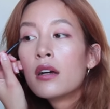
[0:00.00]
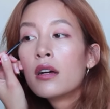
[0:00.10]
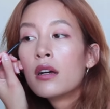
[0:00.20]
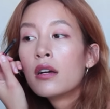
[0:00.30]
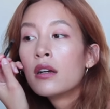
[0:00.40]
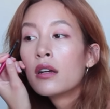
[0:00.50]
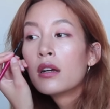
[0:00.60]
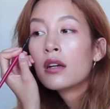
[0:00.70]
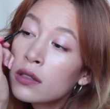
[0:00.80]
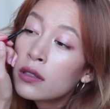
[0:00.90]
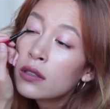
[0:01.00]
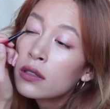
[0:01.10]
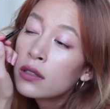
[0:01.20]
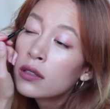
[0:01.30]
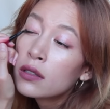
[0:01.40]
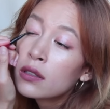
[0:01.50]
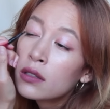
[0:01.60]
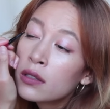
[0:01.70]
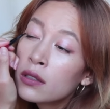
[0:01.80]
[no speech]